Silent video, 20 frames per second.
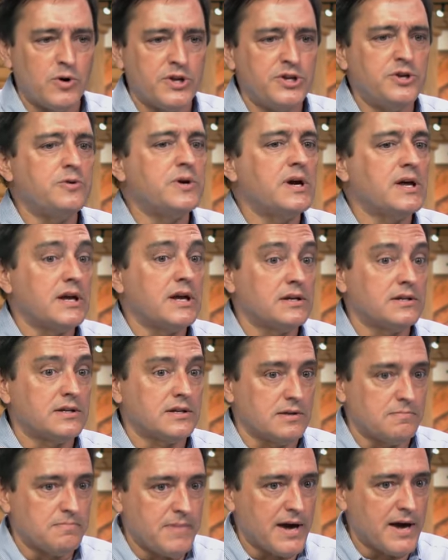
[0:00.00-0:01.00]
When you get
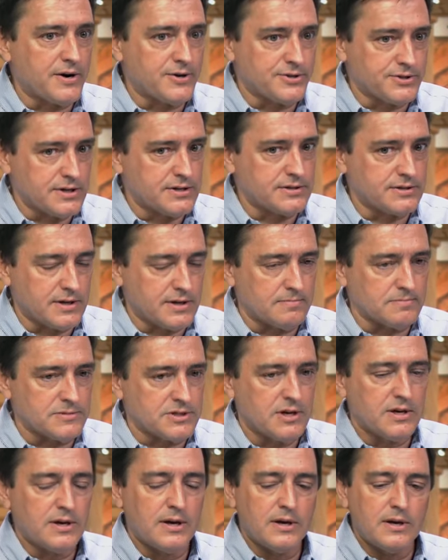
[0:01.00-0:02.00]
into the better
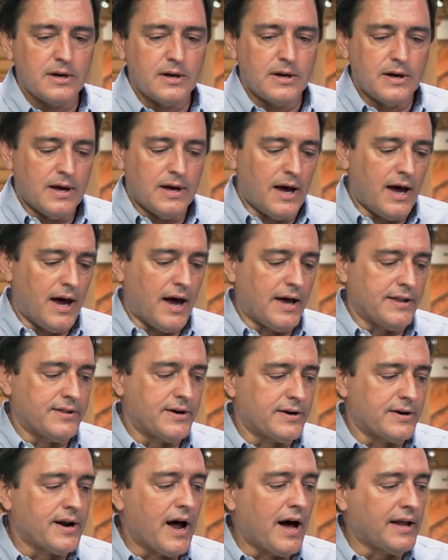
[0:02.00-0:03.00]
systems, uh,
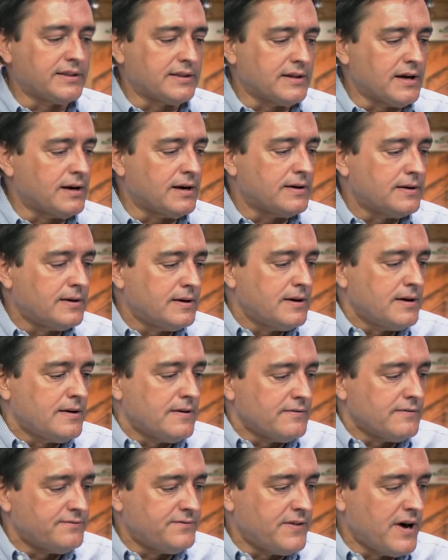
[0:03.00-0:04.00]
they're not the
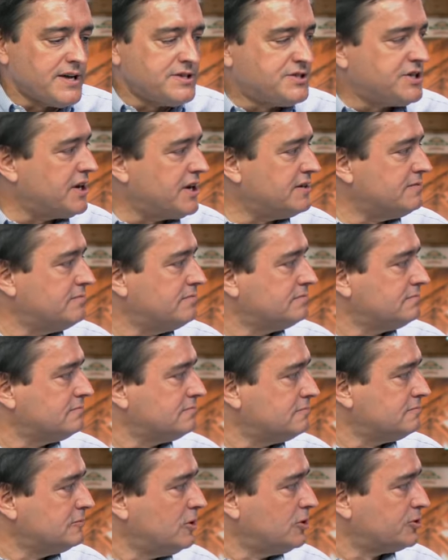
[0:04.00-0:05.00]
fudge it,
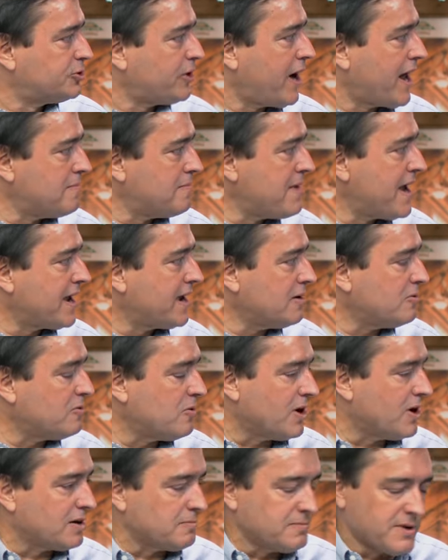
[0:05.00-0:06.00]
we'll try to make it
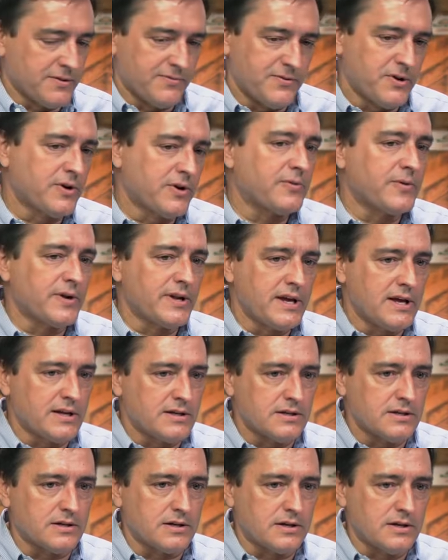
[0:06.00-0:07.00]
work. But if you're really
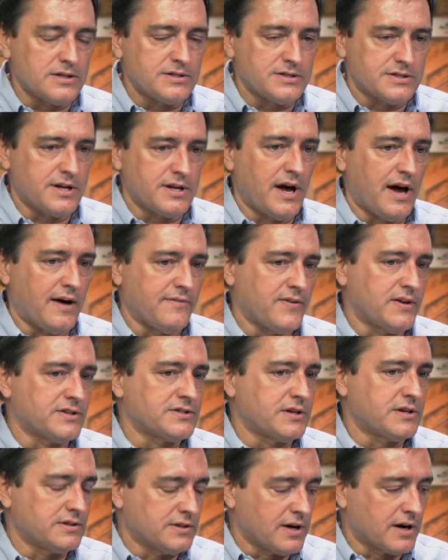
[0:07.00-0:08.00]
into the good stuff,
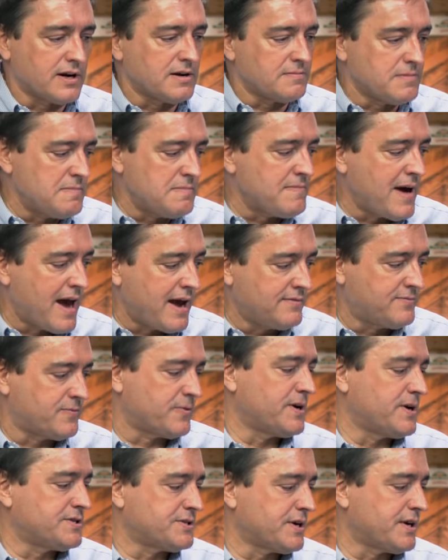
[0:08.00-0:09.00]
it's, they're going to be made
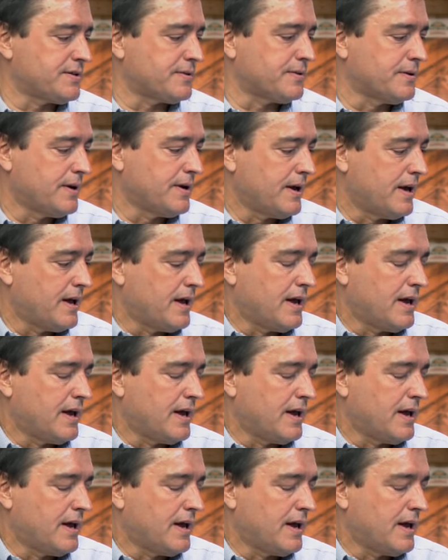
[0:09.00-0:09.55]
for each other.